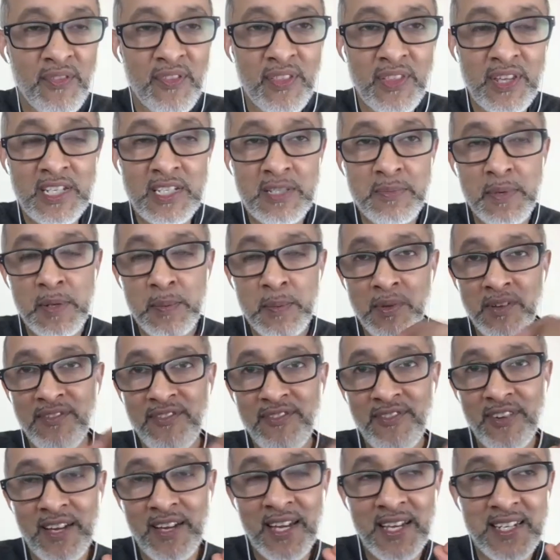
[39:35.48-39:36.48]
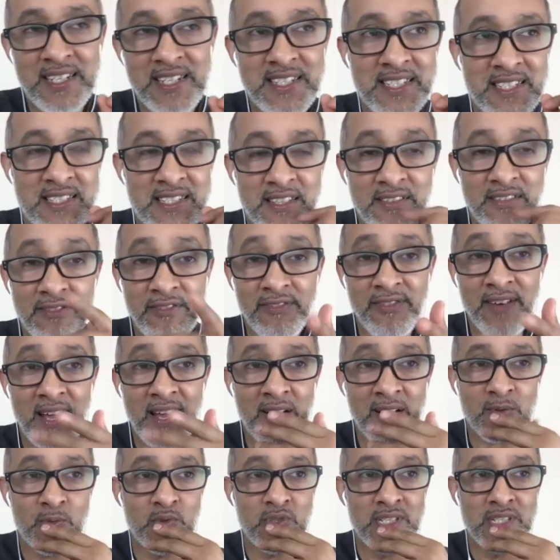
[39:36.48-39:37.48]
things people forget is the
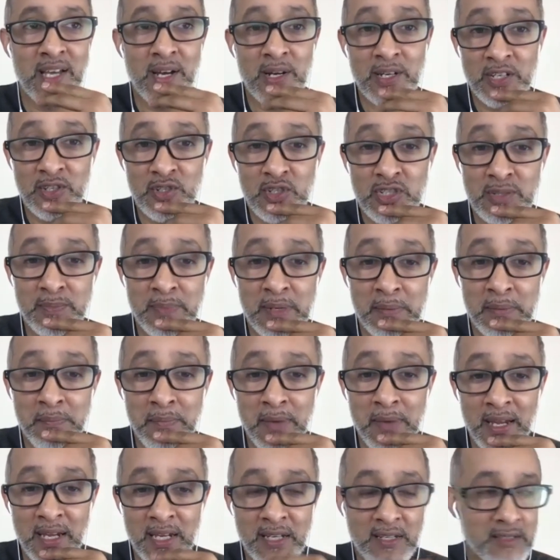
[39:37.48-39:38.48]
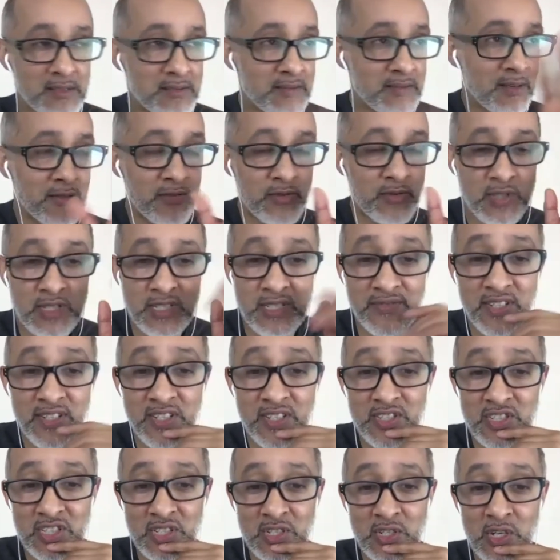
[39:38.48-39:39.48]
vows that used to be made hundreds of years
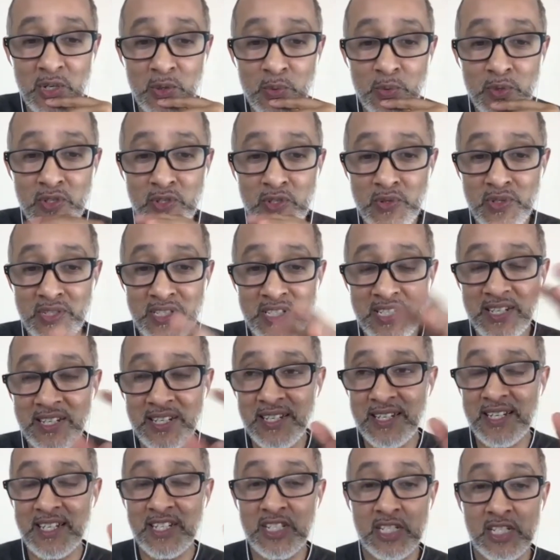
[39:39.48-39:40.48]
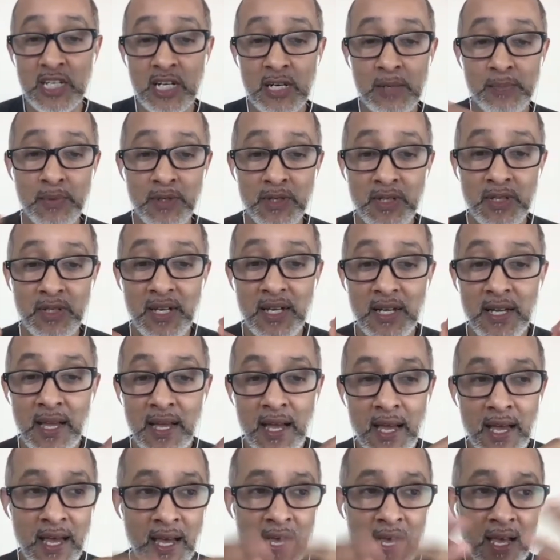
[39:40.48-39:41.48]
ago, which was, you know, you get a couple
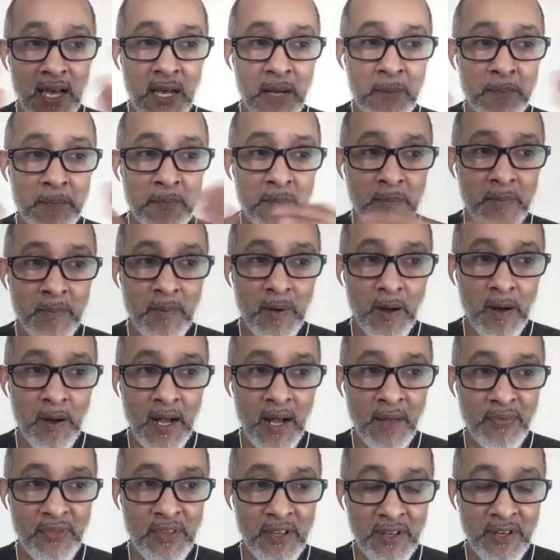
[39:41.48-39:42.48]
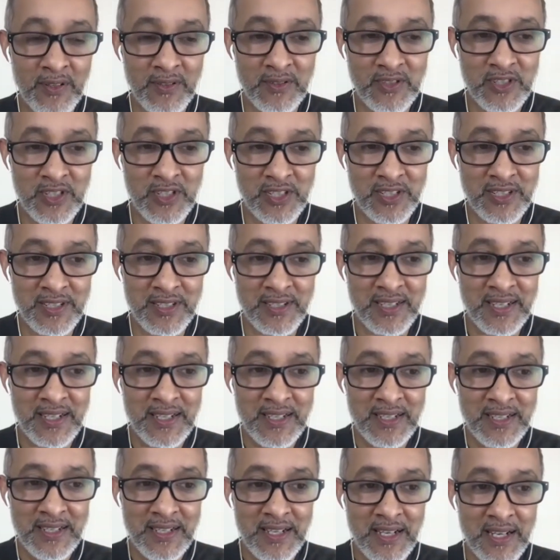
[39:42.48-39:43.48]
um, at the altar
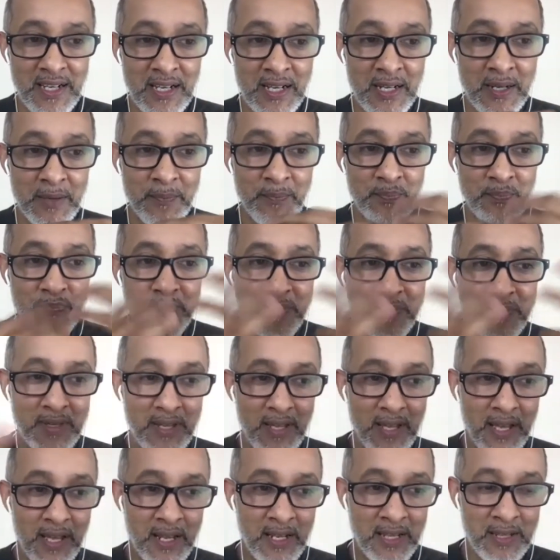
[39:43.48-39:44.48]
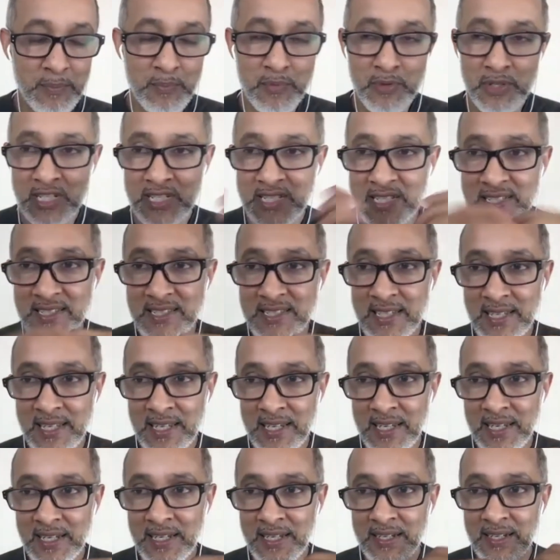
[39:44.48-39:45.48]
um, and the priest is
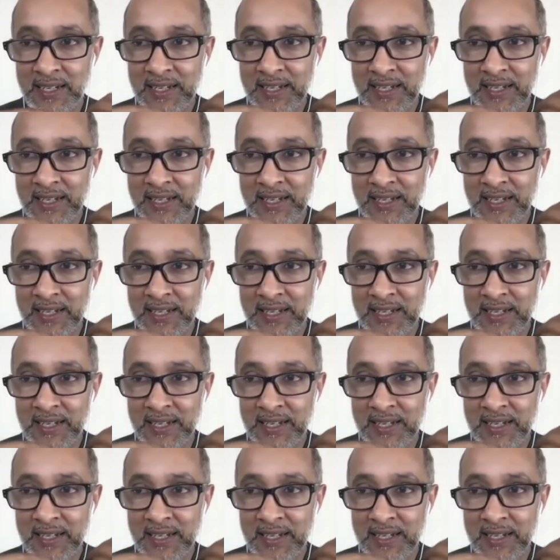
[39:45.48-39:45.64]
saying